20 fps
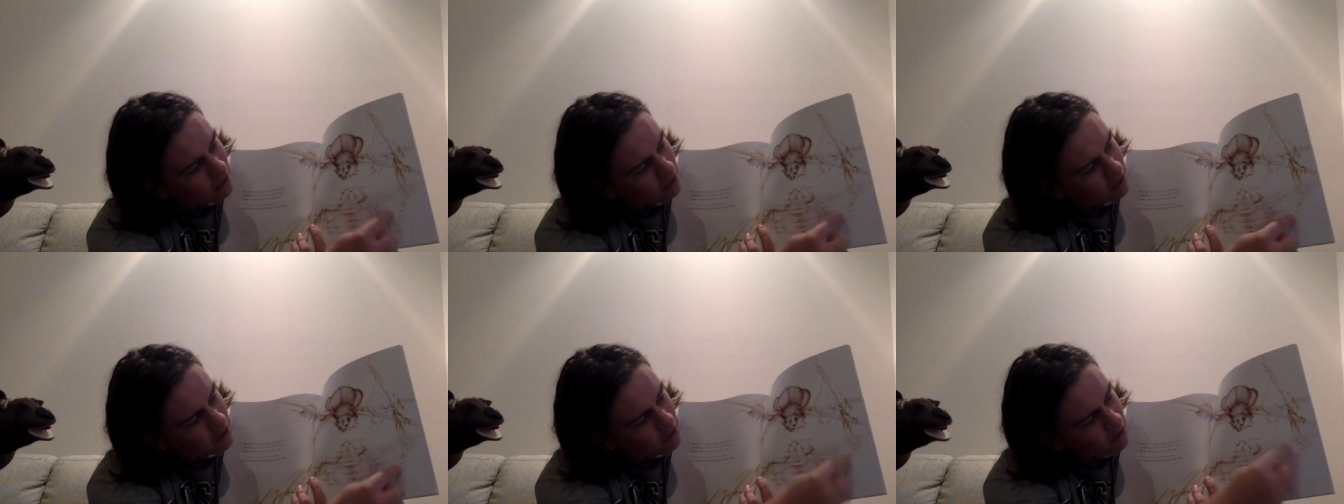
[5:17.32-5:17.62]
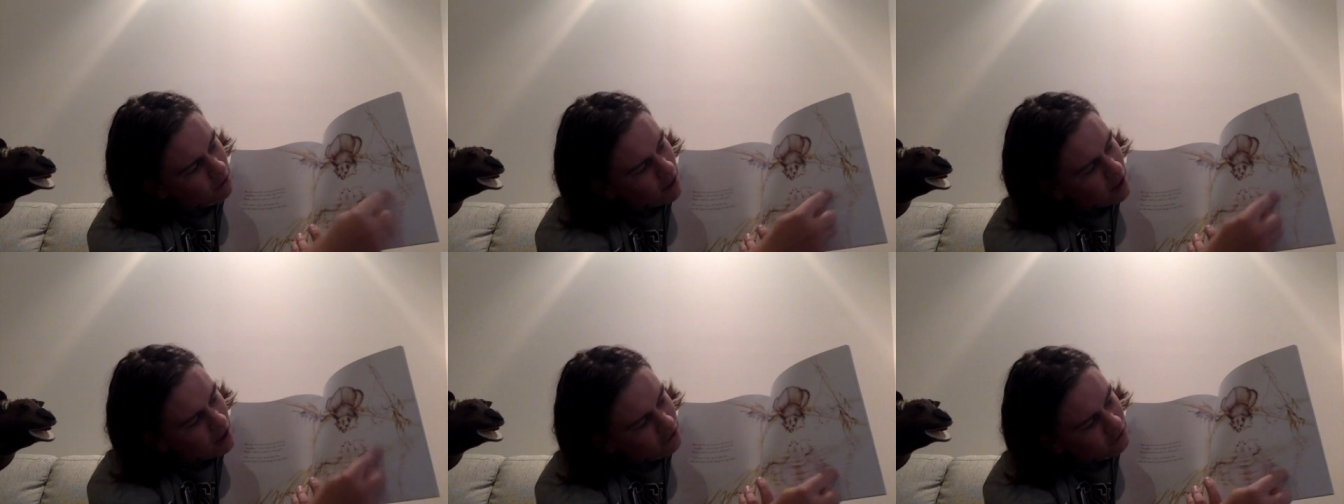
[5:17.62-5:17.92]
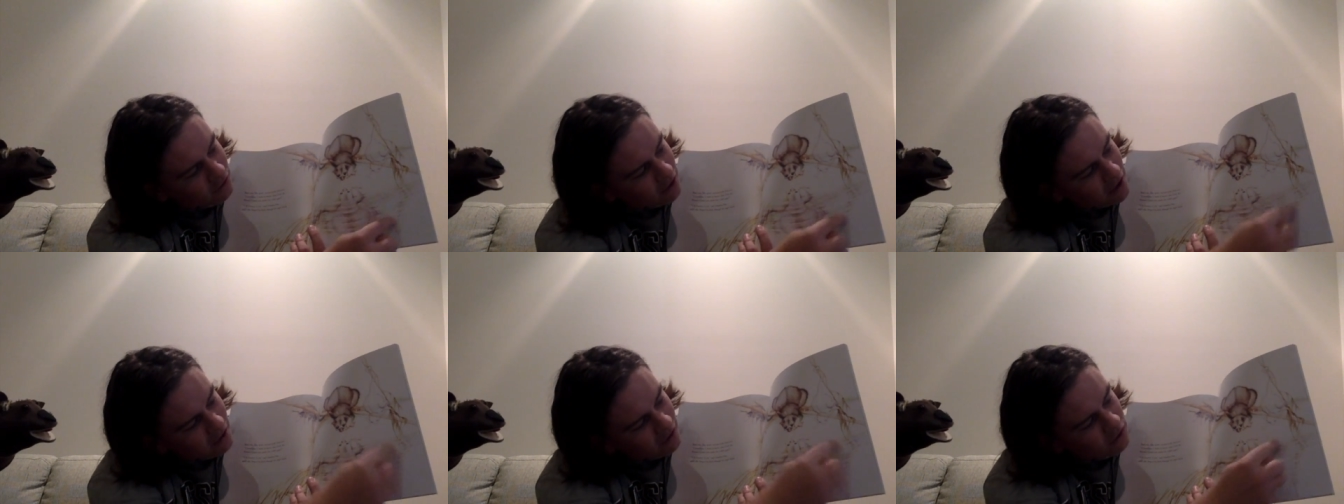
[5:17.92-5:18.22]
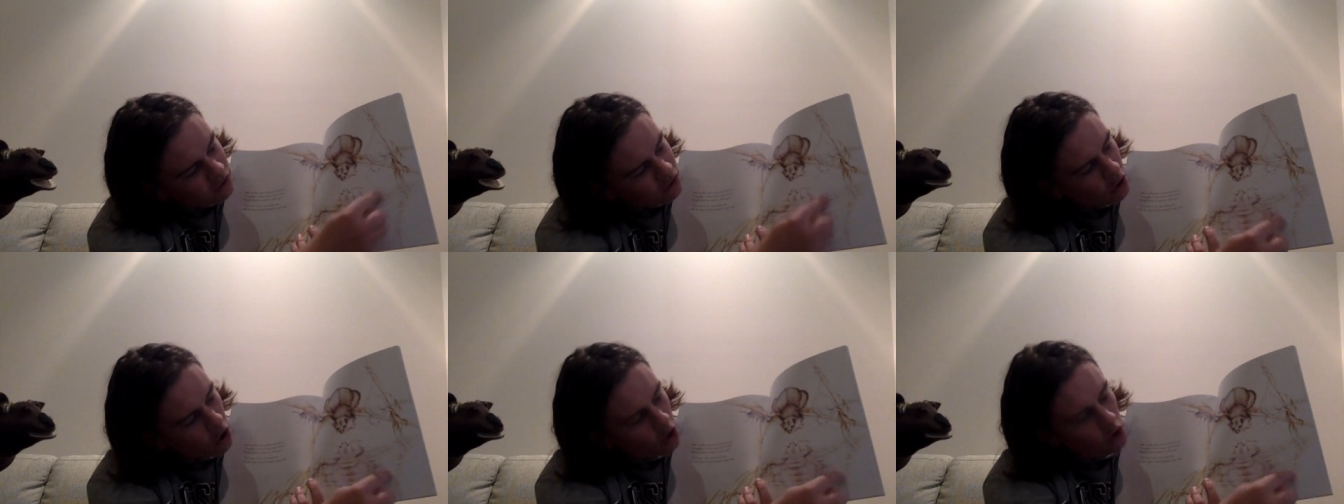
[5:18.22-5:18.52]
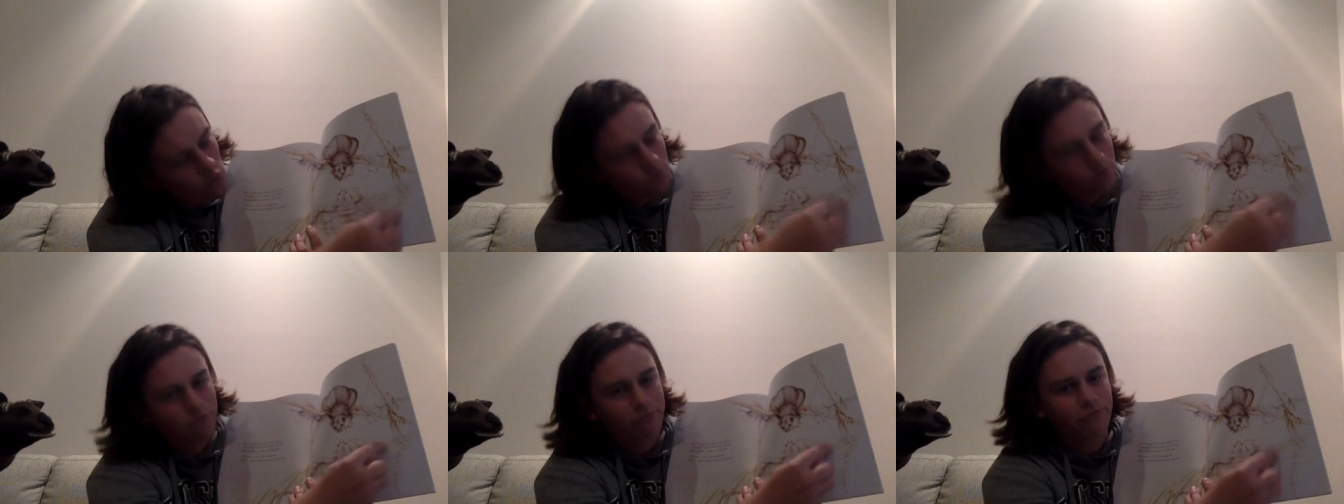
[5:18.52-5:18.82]
Little Hush has no
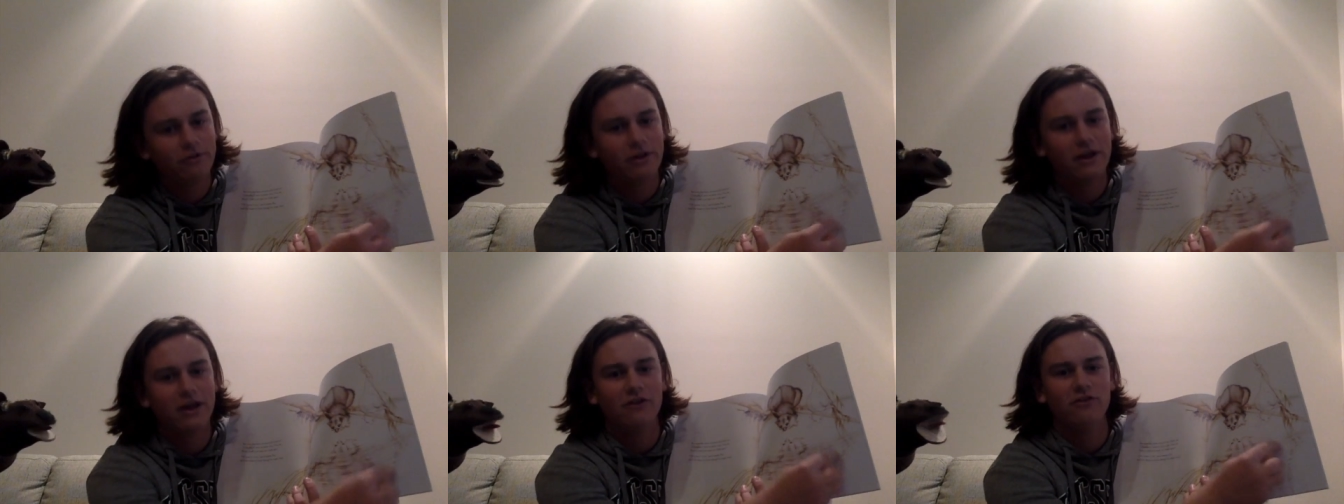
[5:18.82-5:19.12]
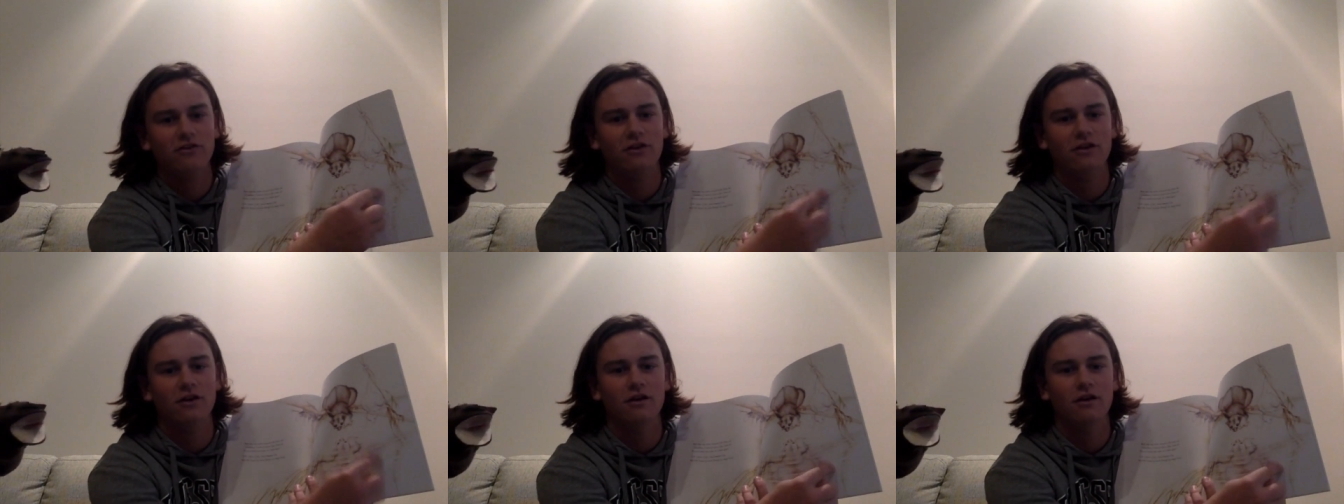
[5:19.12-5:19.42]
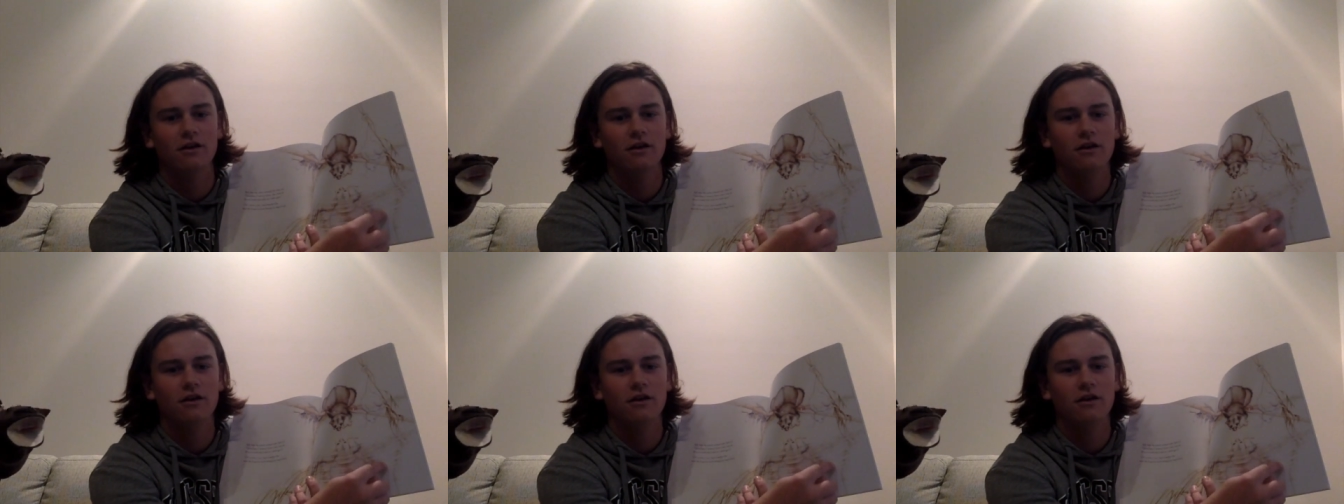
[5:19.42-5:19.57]
reflection.